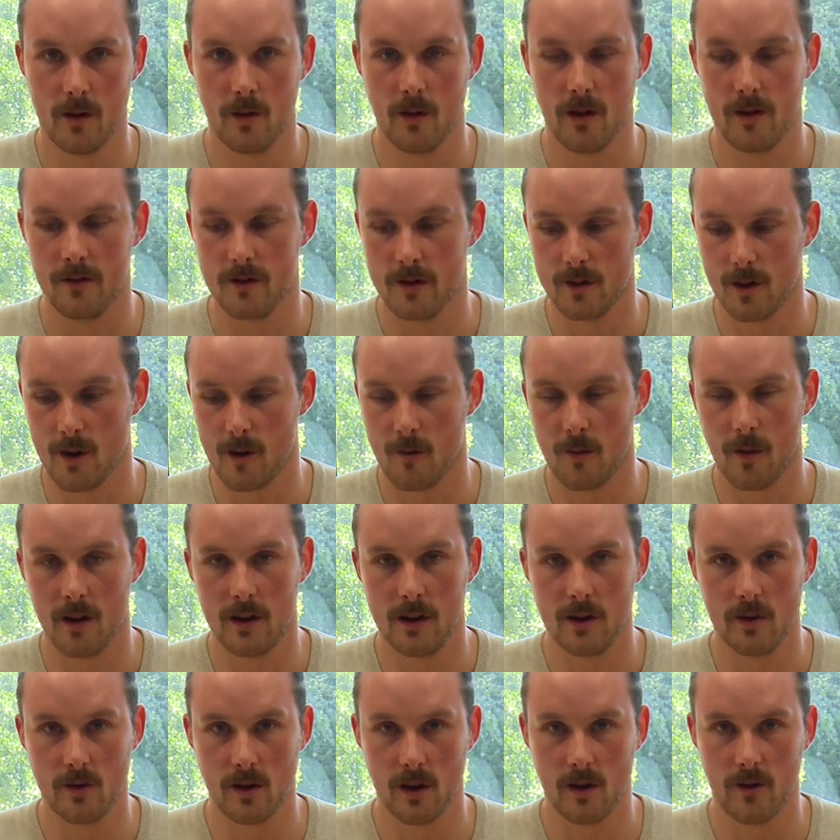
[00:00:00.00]
you have a
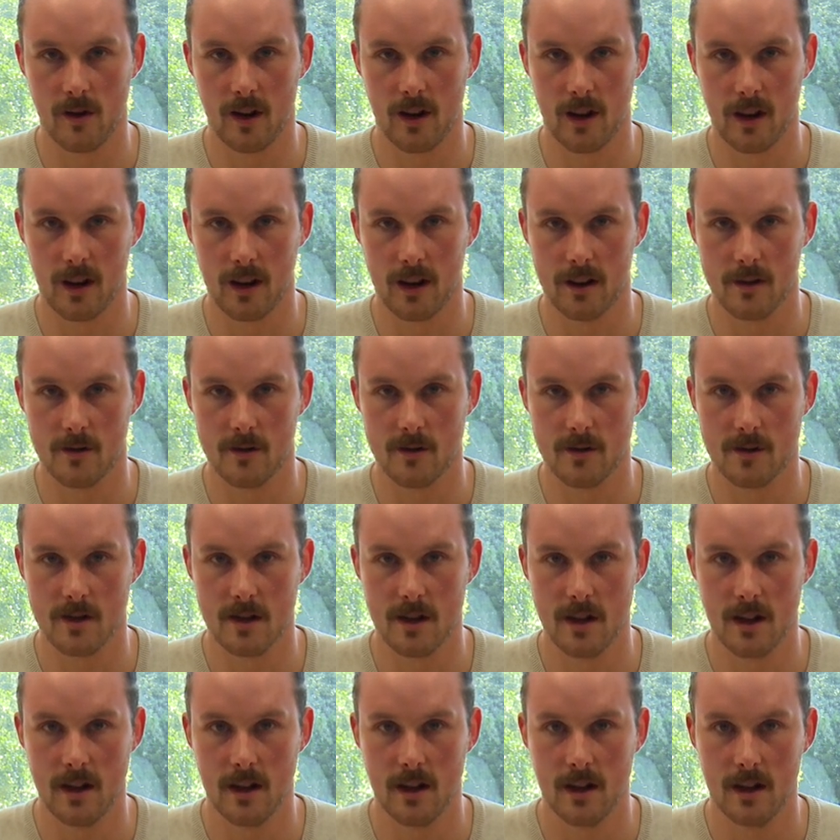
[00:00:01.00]
turbine generating
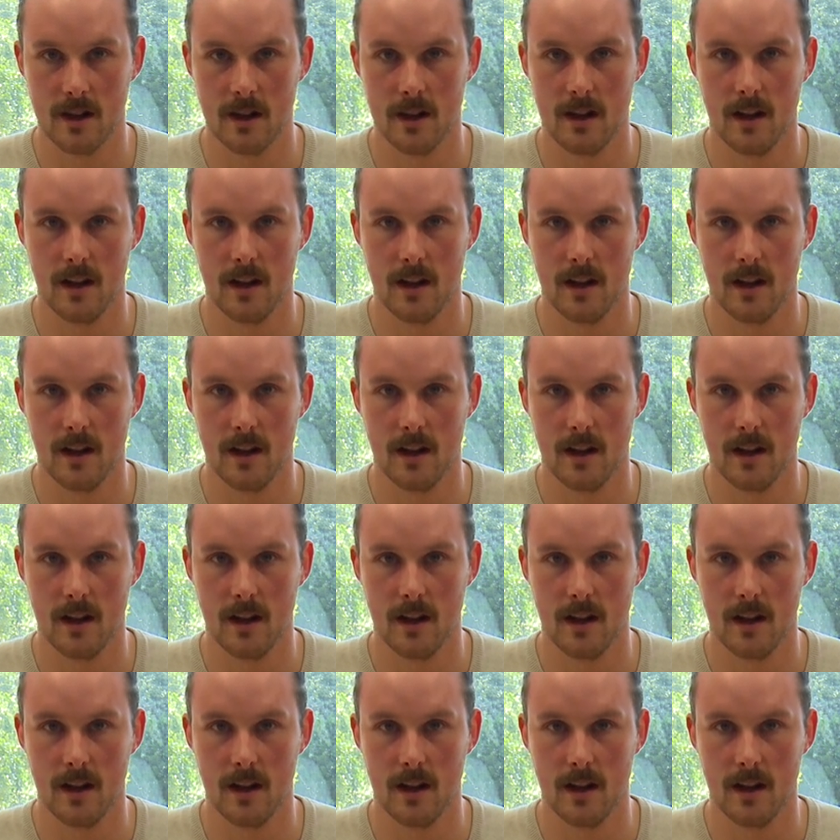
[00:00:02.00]
electricity.